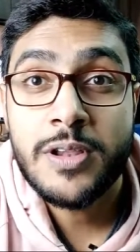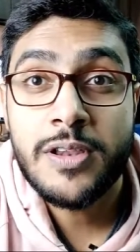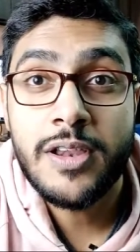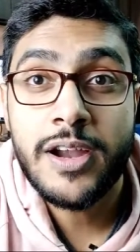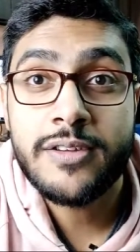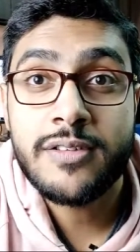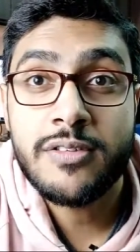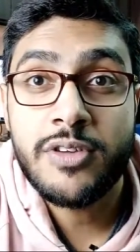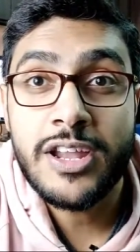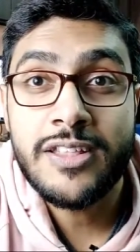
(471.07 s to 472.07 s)

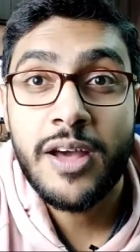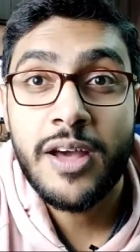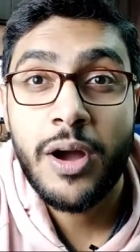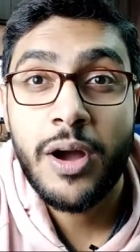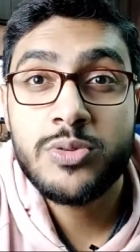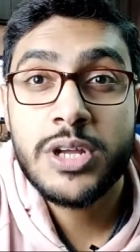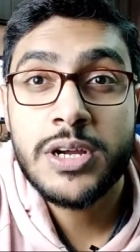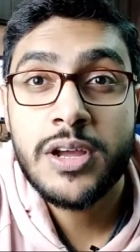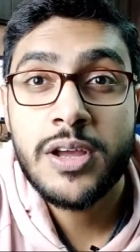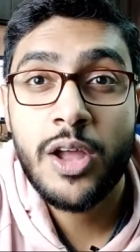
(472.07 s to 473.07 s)
Let's read them out.
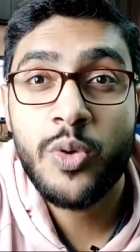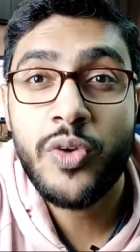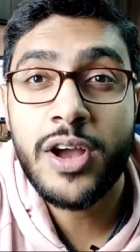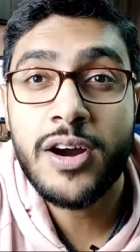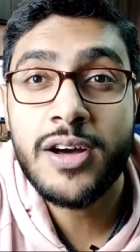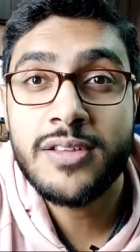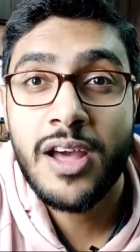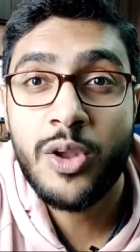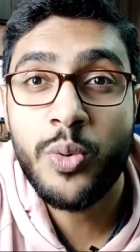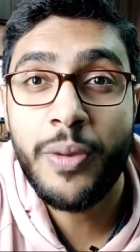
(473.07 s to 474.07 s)
Hello Vikas.
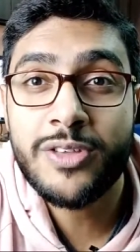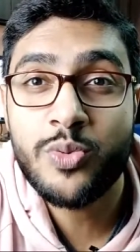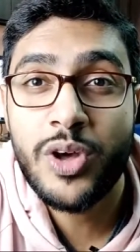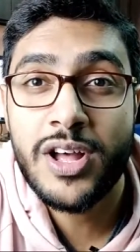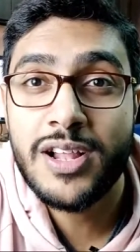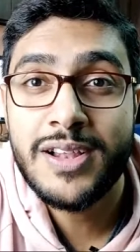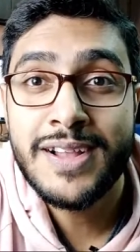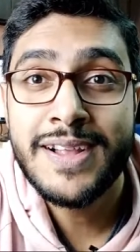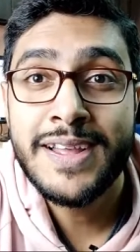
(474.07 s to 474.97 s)
Hello Maxwell.